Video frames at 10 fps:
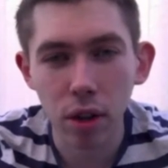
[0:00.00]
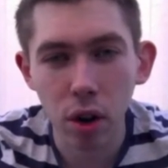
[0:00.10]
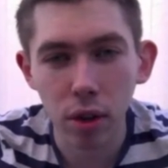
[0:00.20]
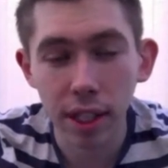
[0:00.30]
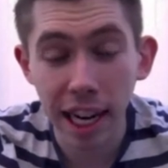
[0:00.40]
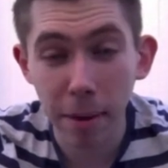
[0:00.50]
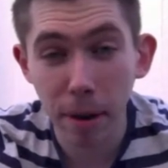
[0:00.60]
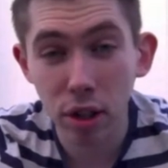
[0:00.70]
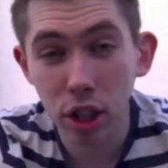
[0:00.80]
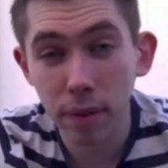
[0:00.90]
on
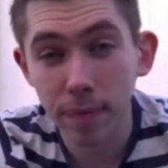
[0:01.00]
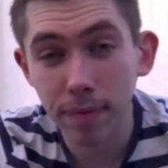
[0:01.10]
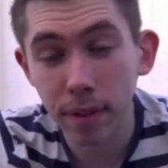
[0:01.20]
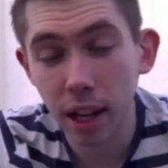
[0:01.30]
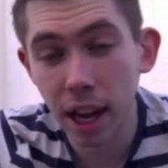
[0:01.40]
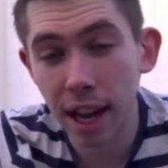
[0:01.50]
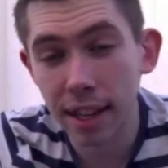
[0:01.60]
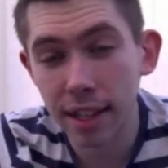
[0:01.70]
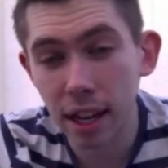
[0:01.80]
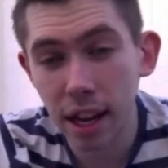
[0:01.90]
Dailymotion,
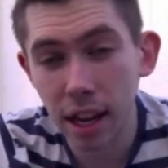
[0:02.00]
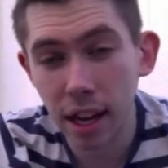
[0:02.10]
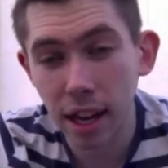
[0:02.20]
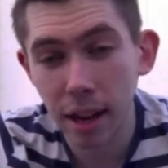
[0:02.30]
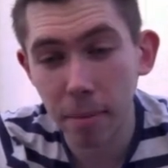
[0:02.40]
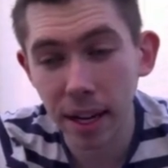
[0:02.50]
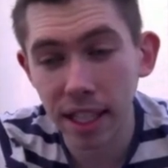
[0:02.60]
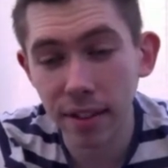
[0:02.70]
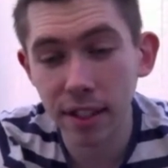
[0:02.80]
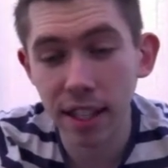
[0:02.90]
and it means if